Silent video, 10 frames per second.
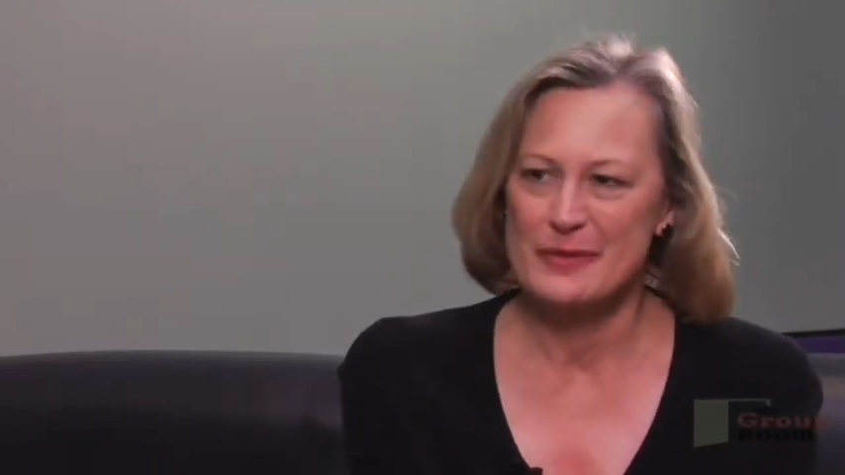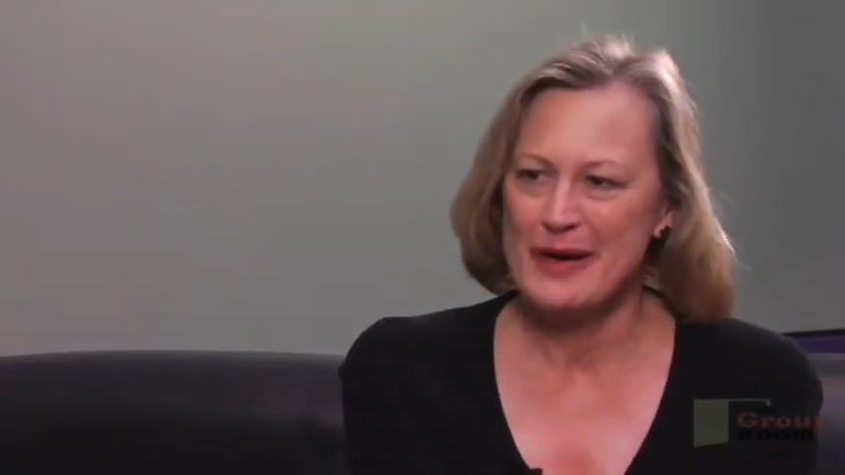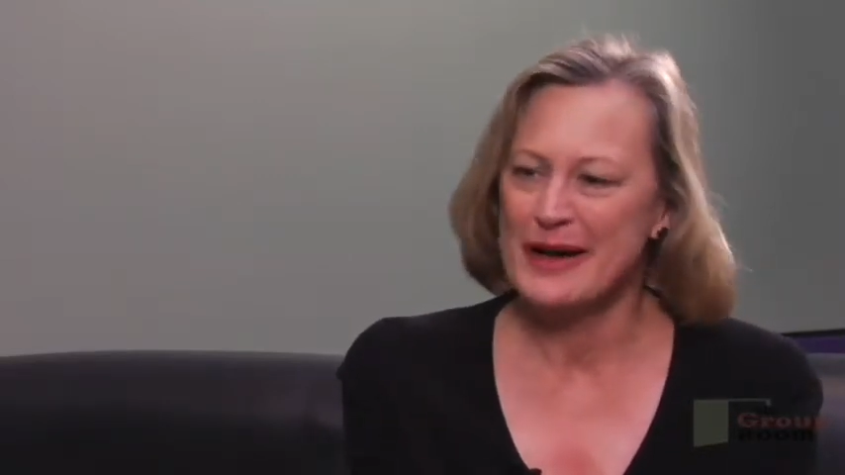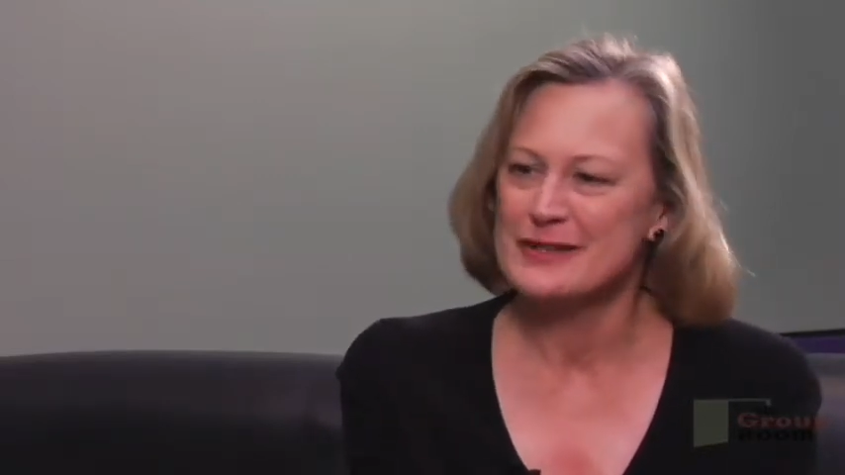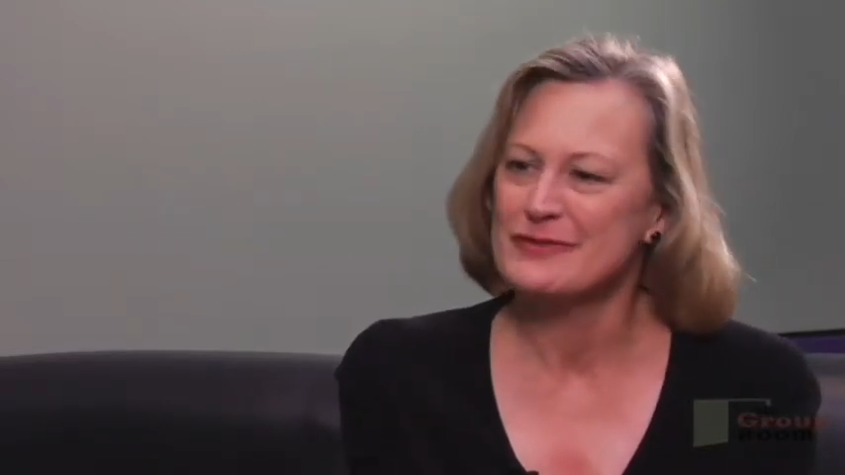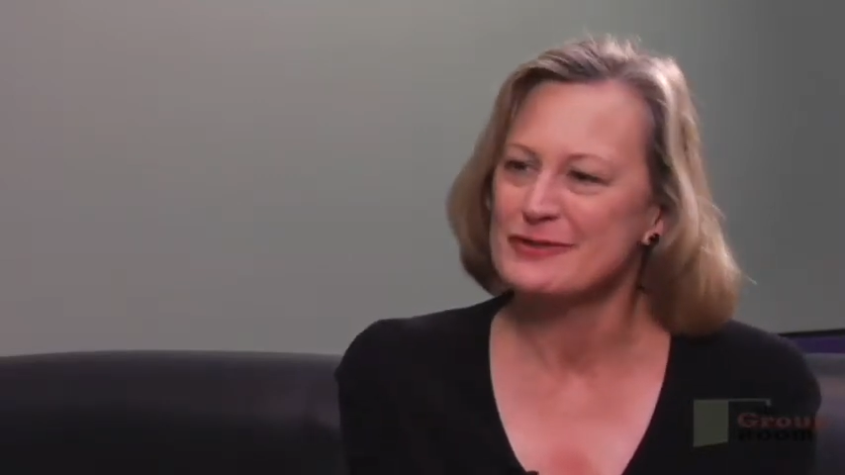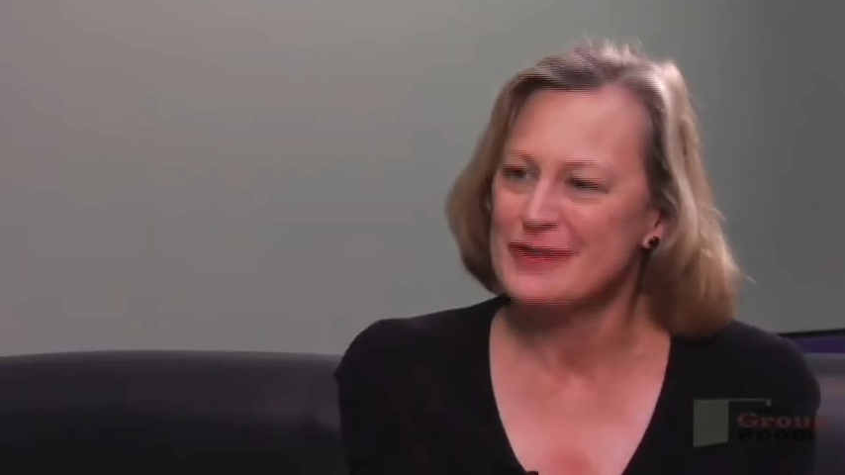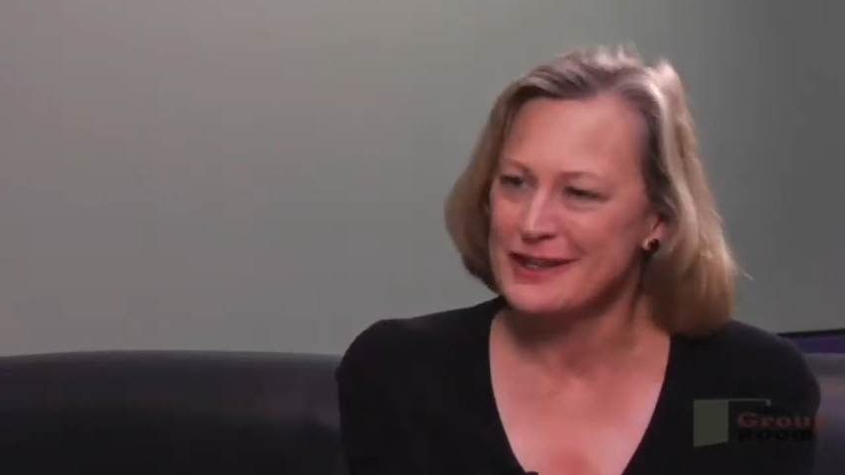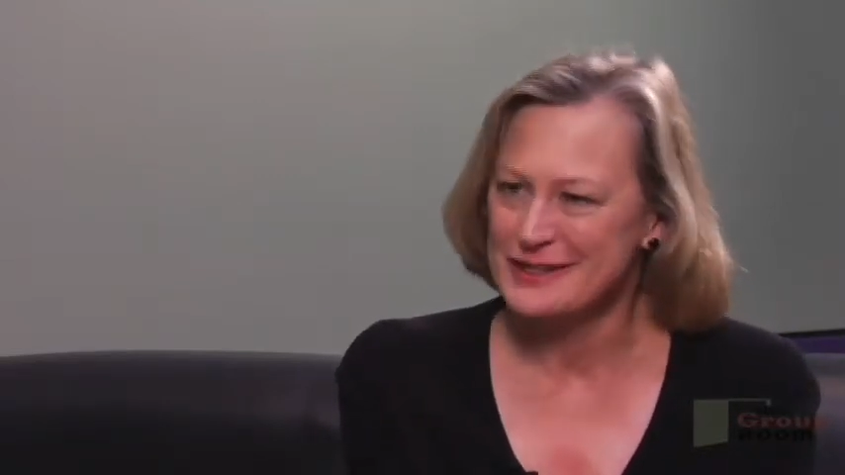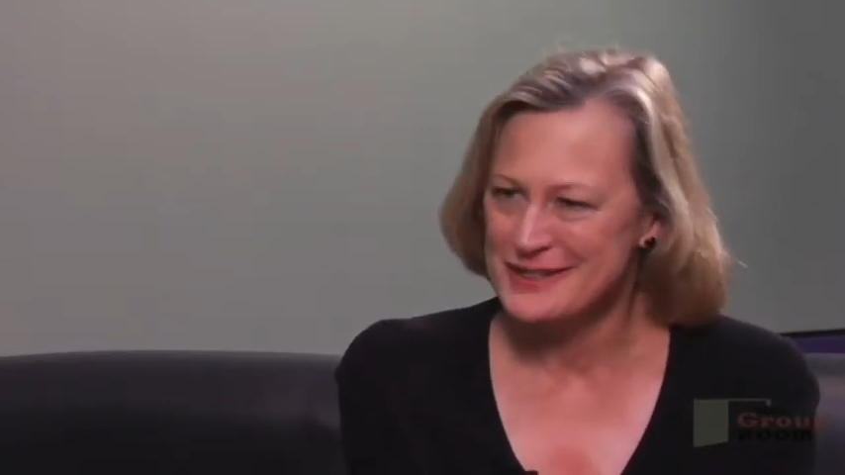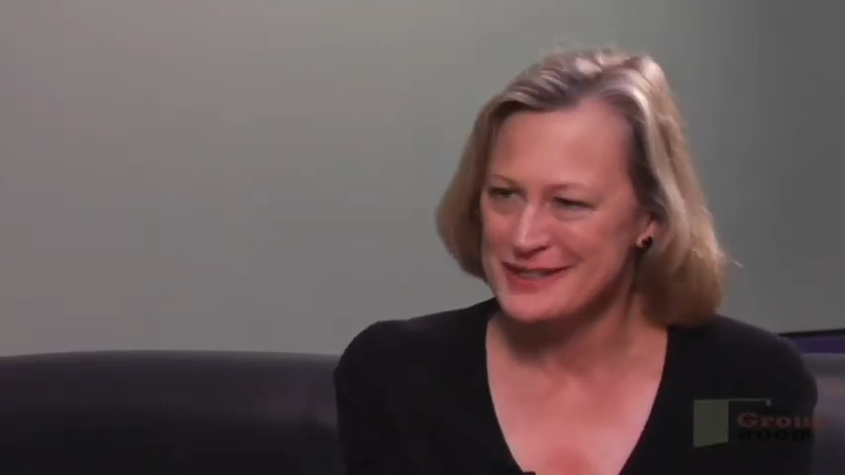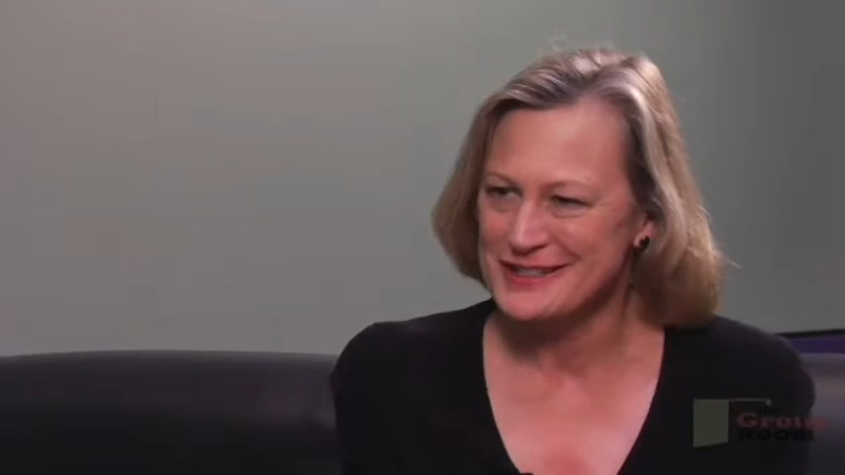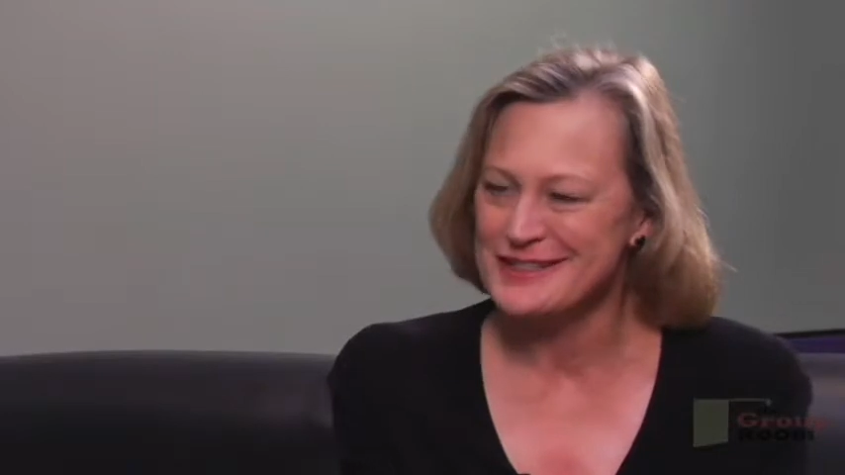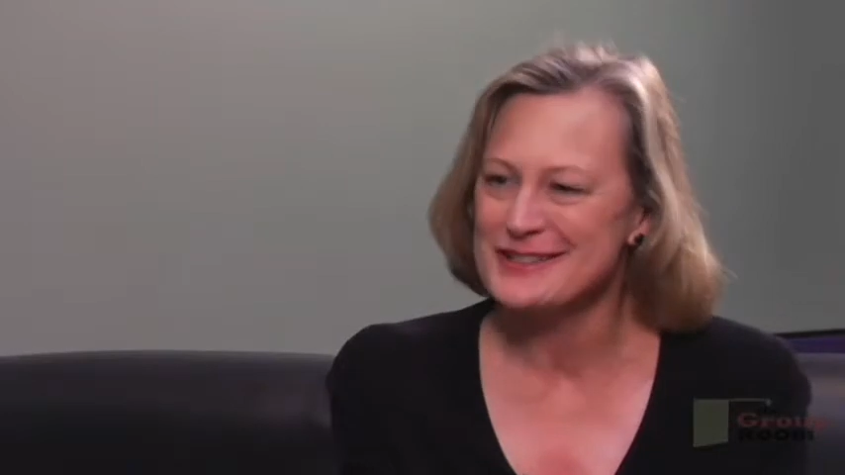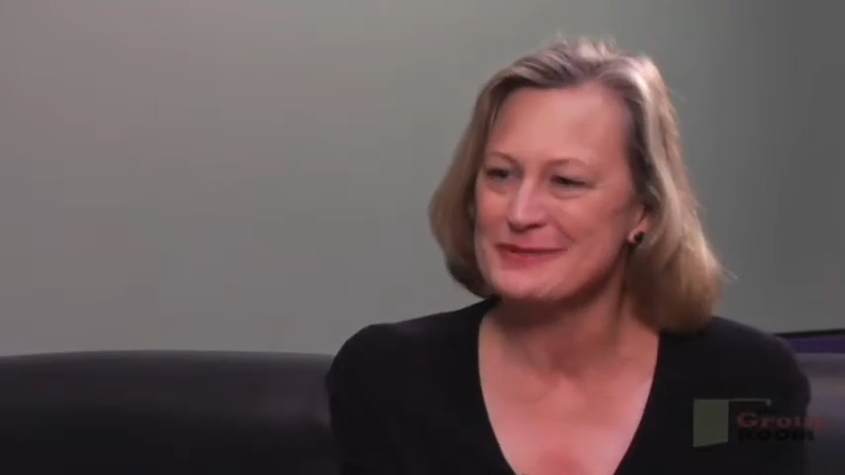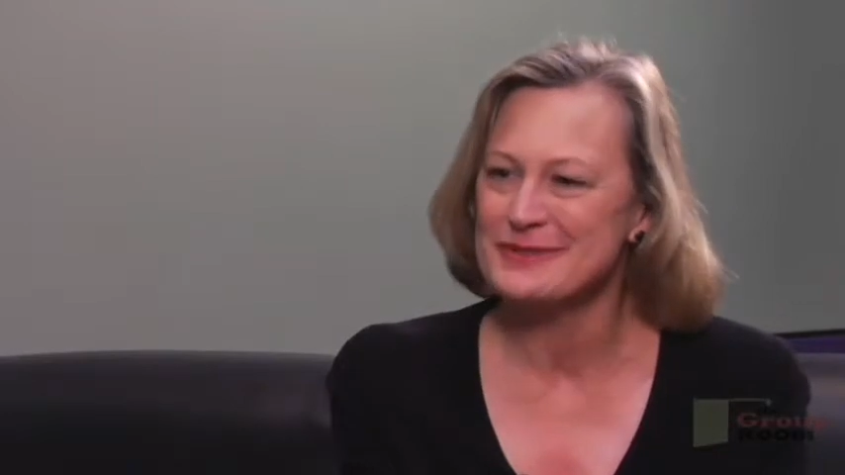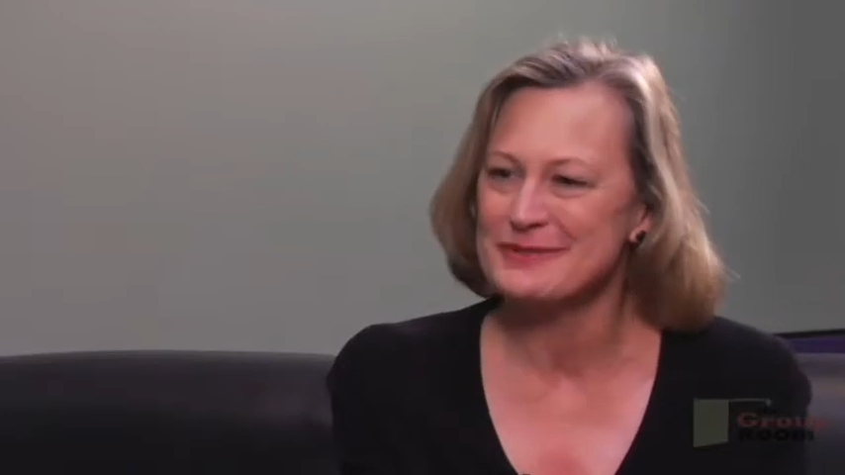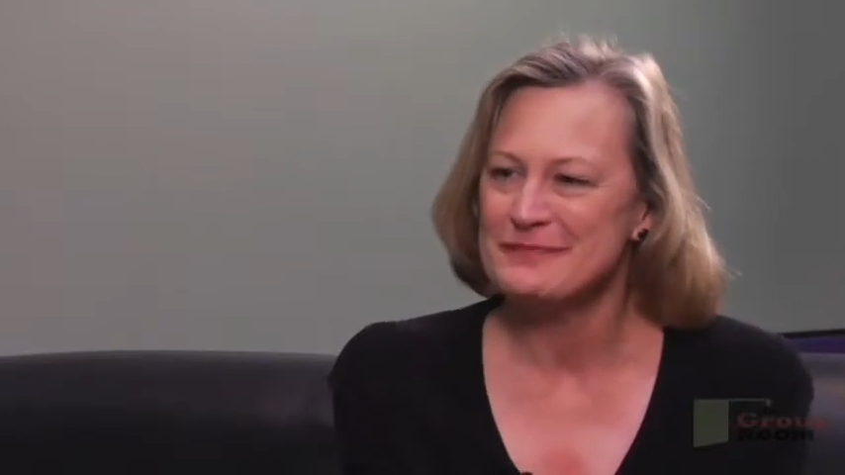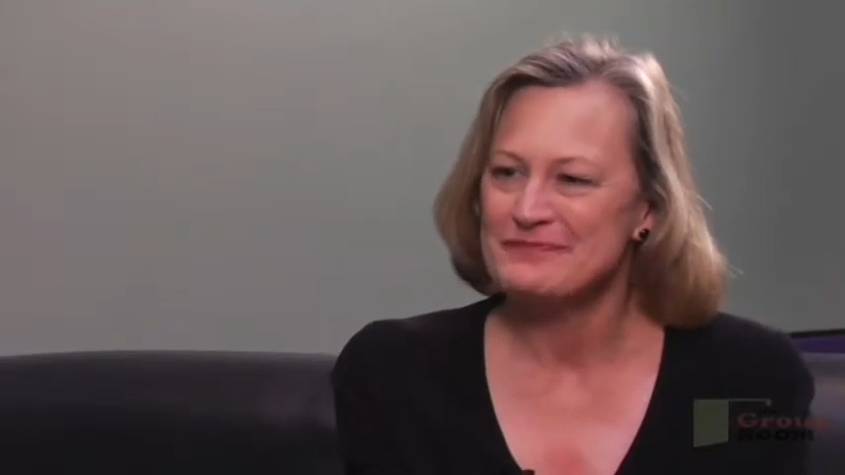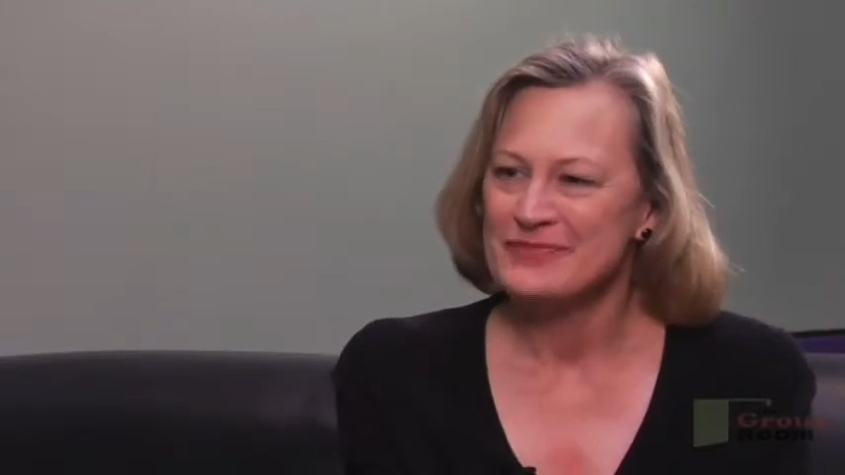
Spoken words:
the past few days since we've